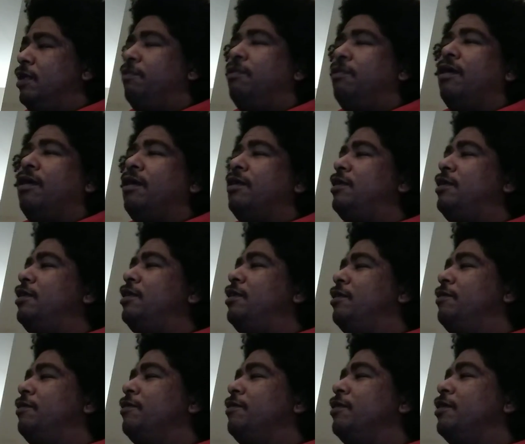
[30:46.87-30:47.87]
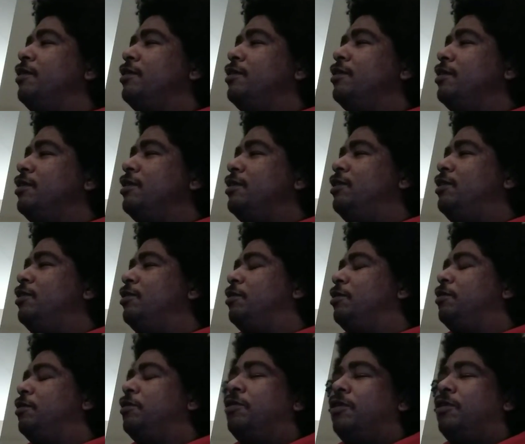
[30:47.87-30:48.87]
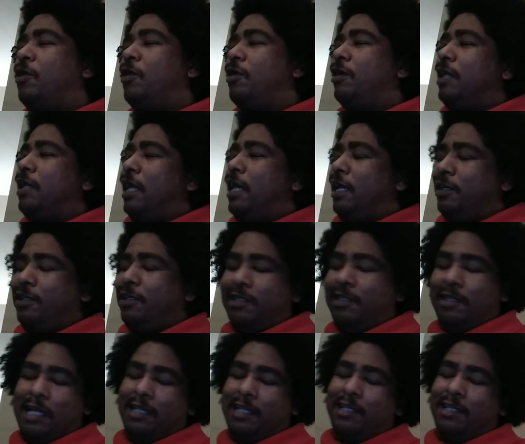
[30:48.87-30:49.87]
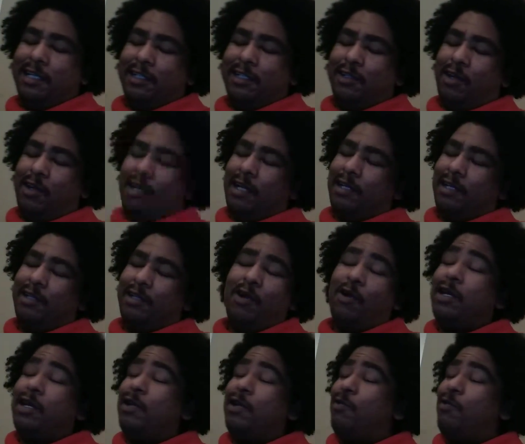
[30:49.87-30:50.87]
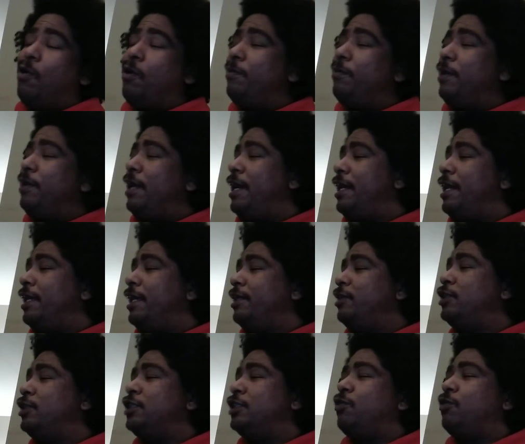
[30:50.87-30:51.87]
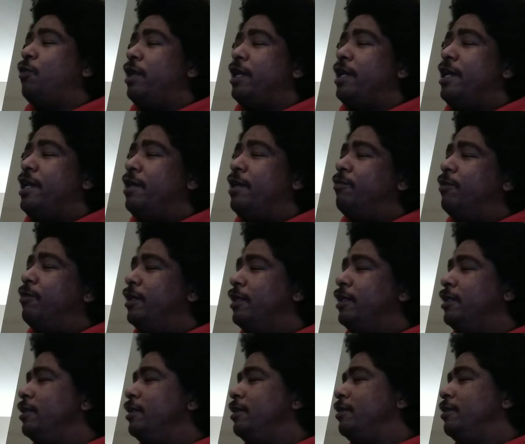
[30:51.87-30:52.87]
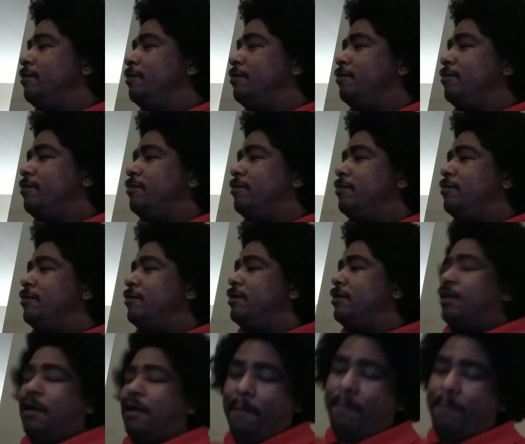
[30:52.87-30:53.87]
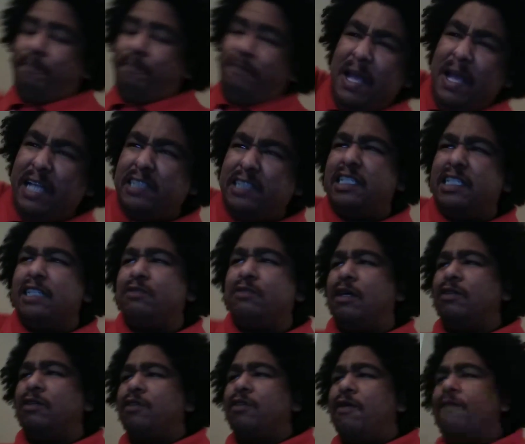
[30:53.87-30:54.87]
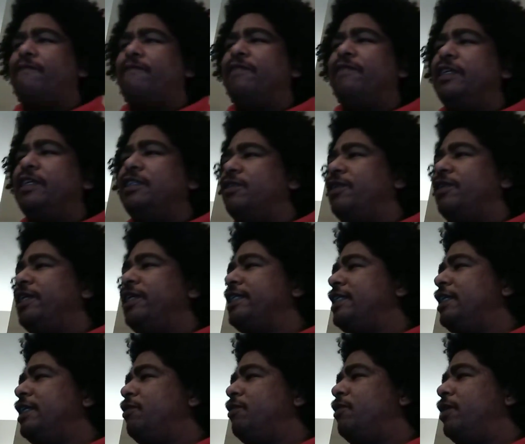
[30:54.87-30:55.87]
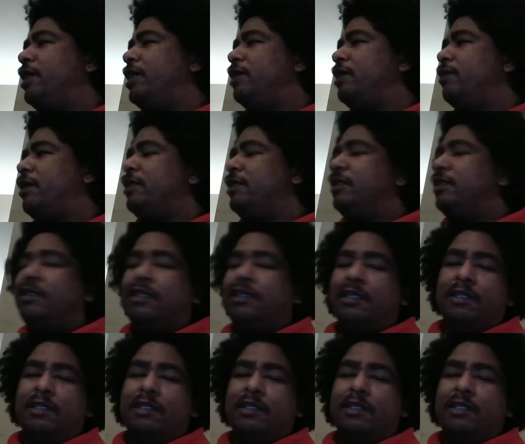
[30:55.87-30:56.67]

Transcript: I'm like, you, you don't like, that time y'all like, you don't even want to be handed. You just want to hit him with, the, bitch, that's why I was gonna feed your ass anyway. That's why you.